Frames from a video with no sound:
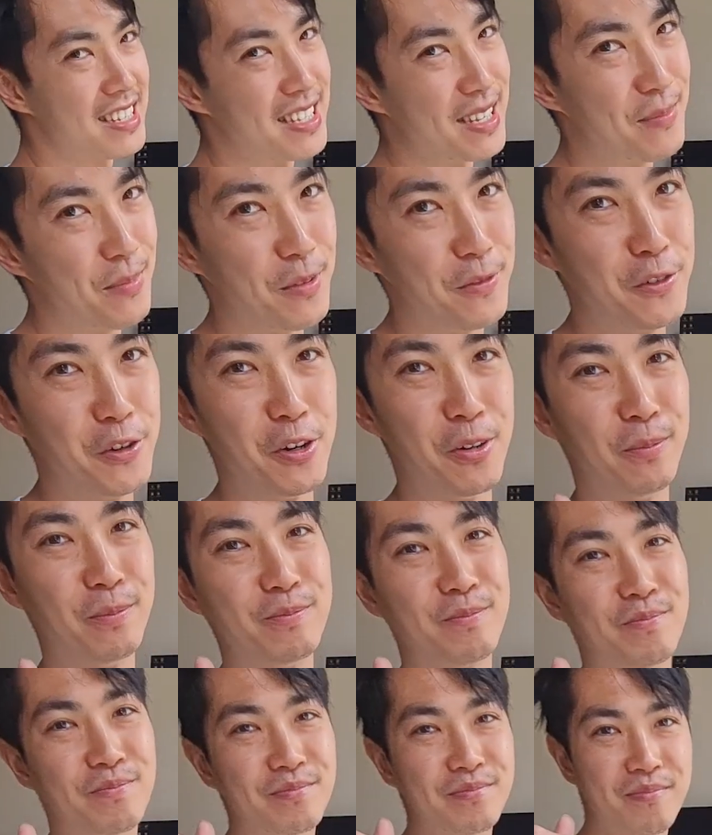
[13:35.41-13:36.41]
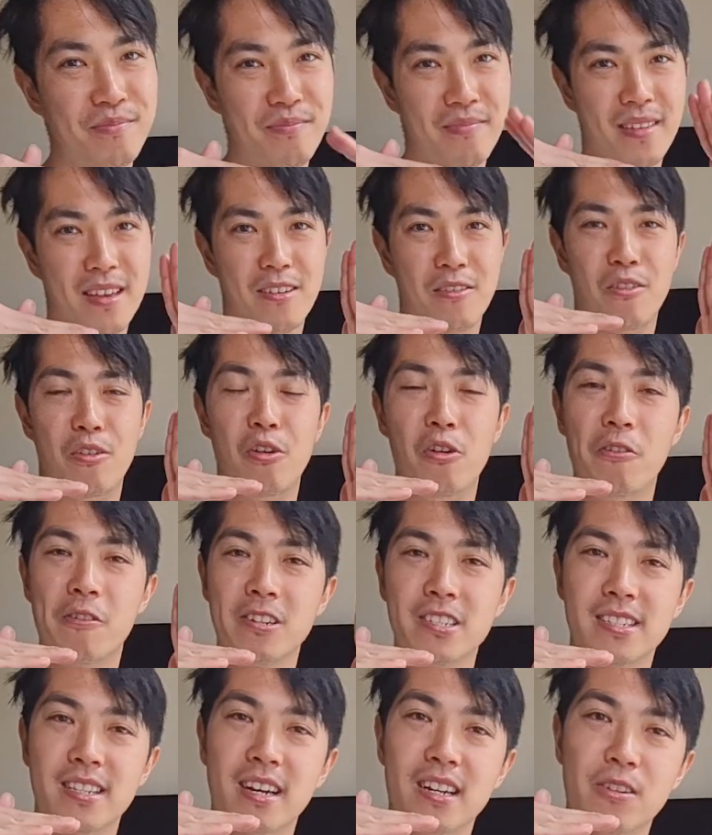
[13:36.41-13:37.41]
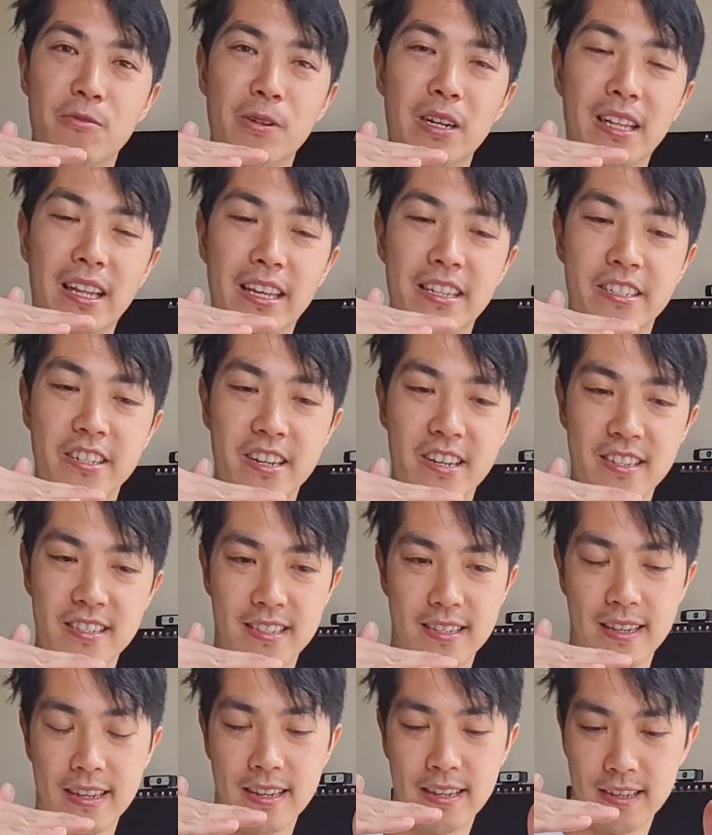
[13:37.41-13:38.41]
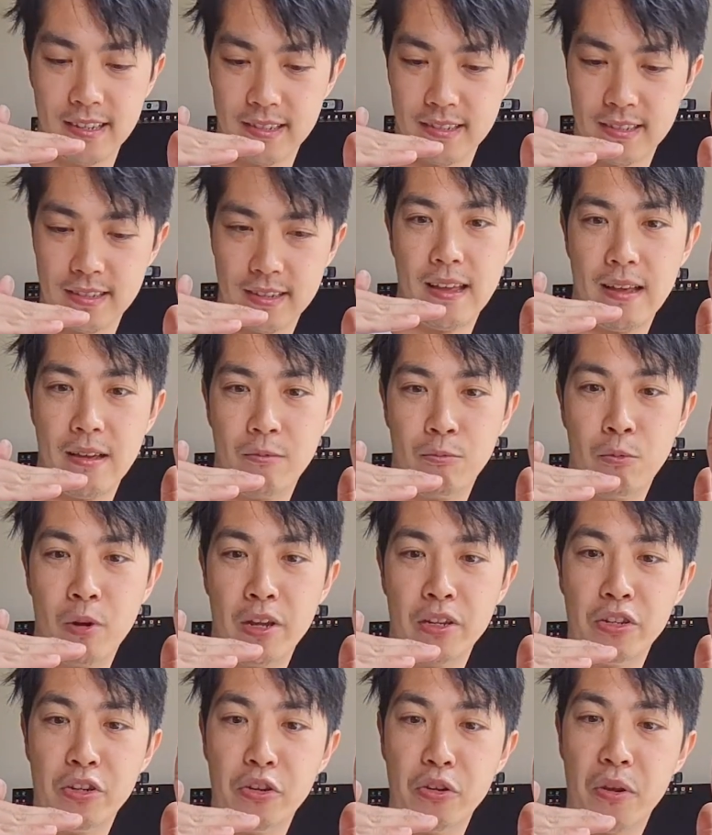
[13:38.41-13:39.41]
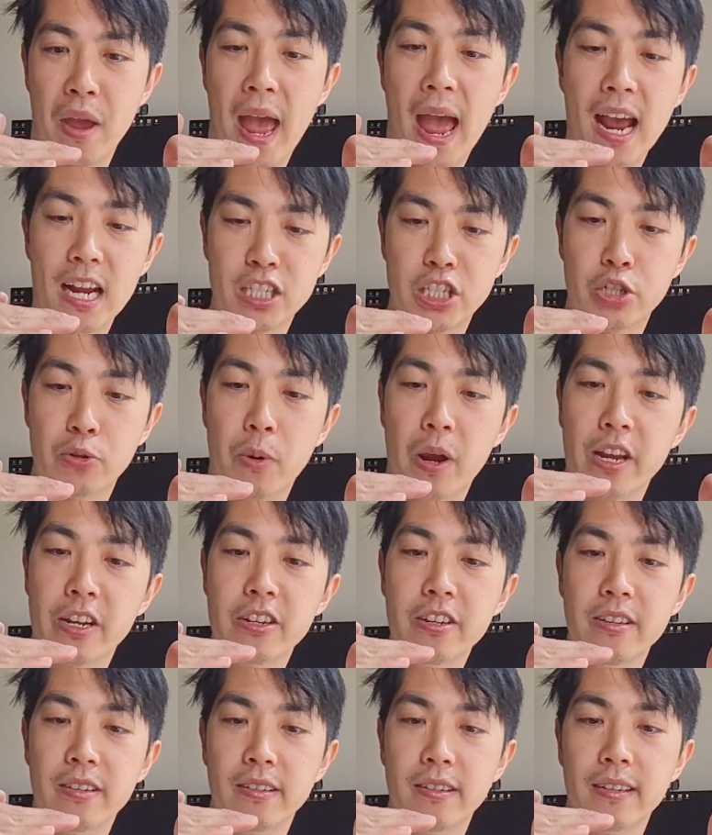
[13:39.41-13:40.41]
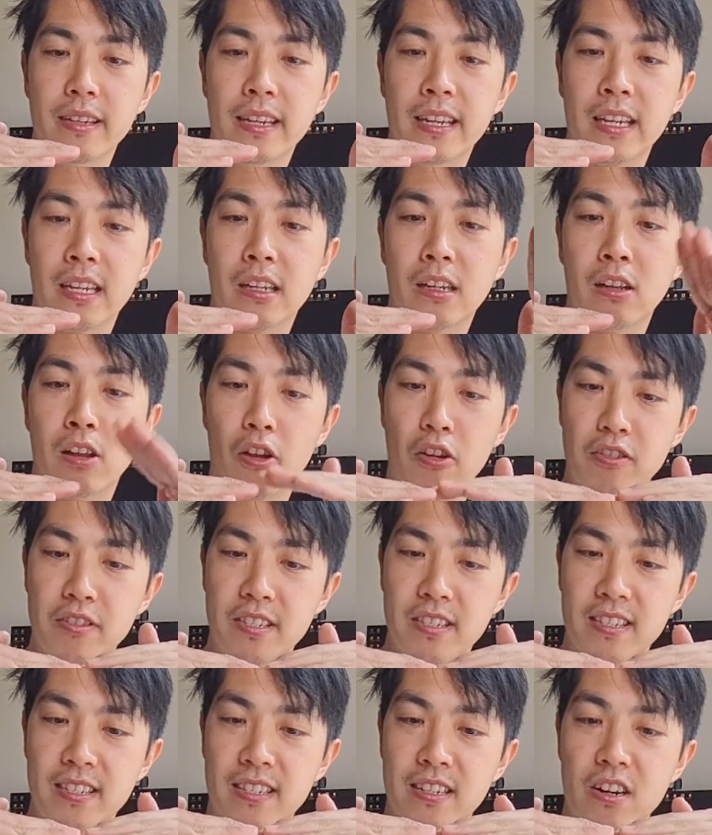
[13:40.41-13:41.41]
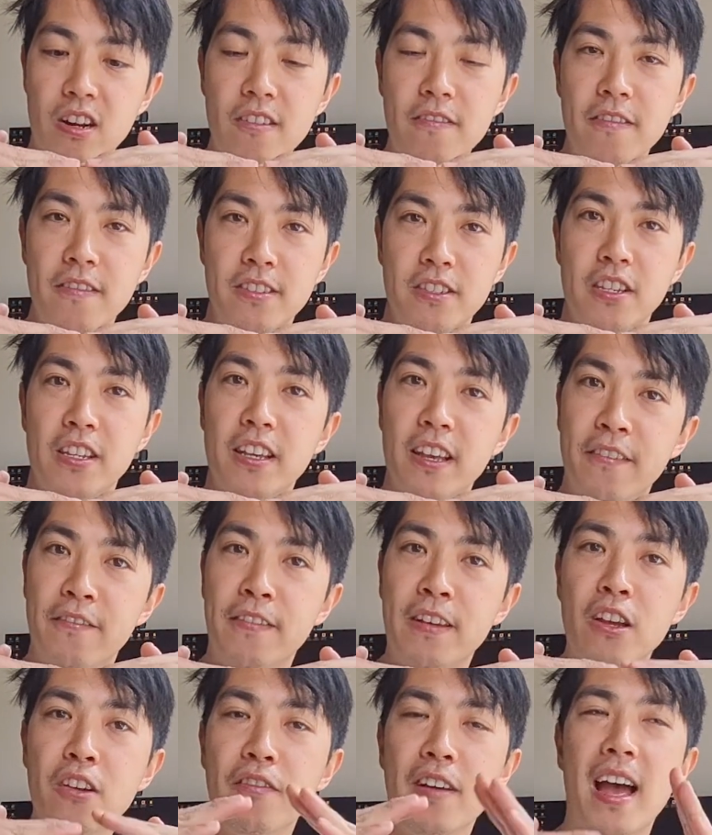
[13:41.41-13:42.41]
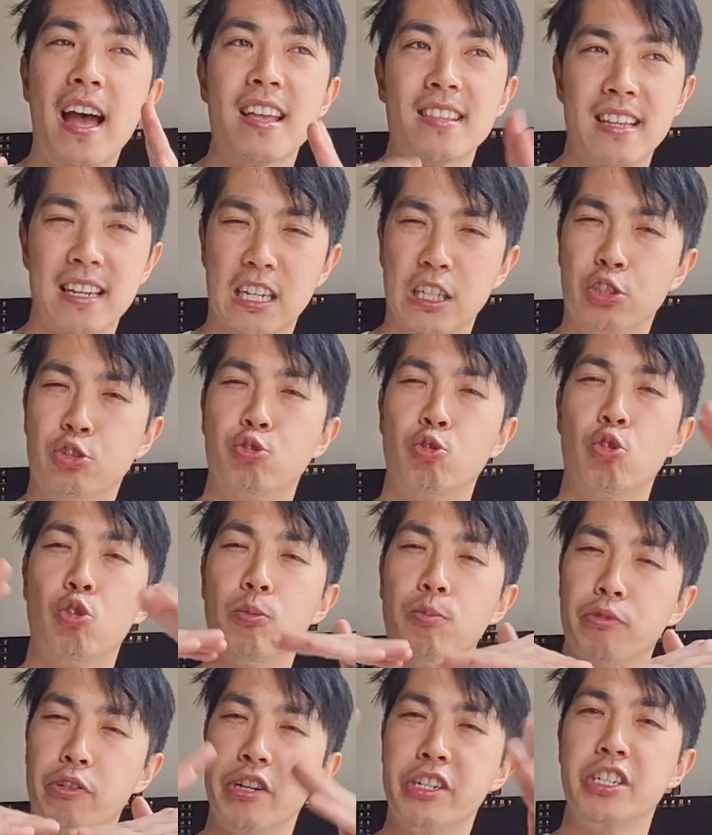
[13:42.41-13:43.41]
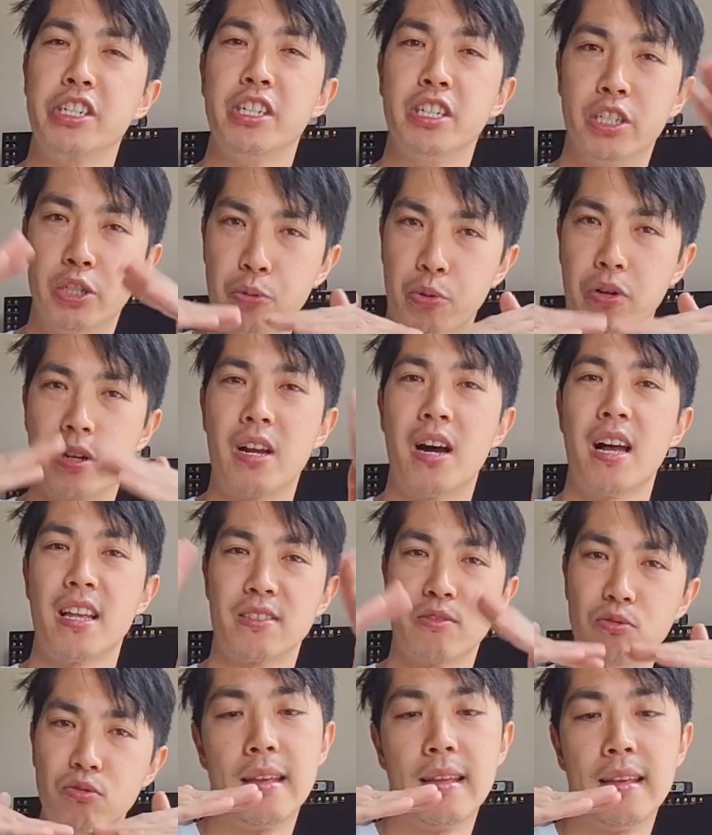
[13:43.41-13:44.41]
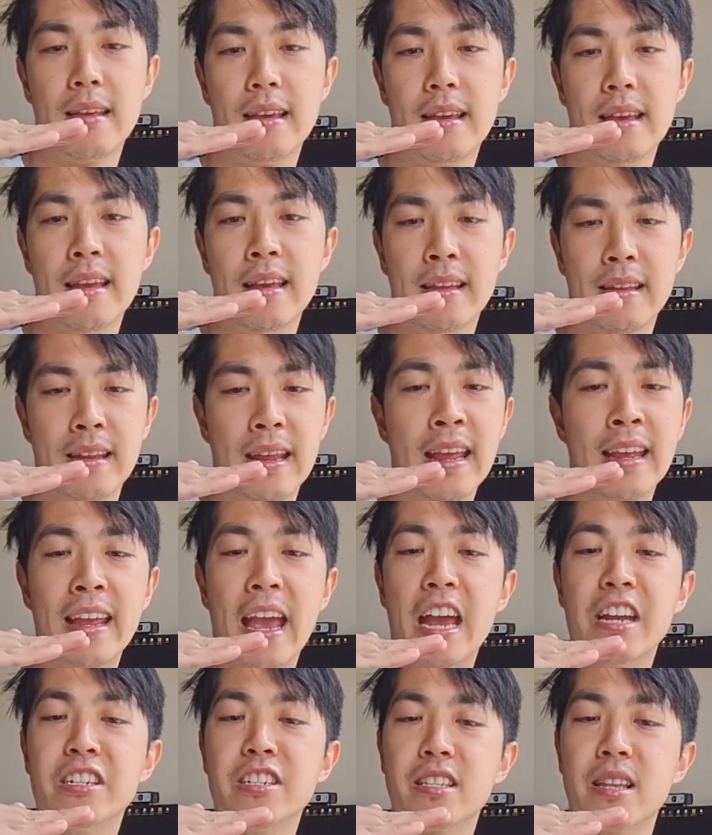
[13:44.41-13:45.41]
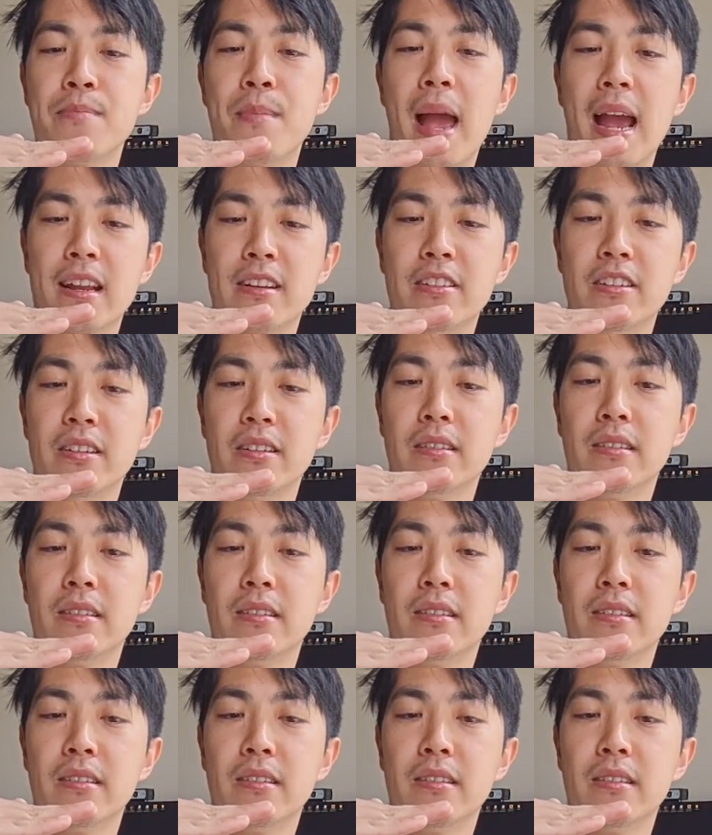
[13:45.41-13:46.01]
before, all a starter relay does is when you actuate it, it closes it off. So you can think of it as like a drawbridge to a castle. It engages a magnet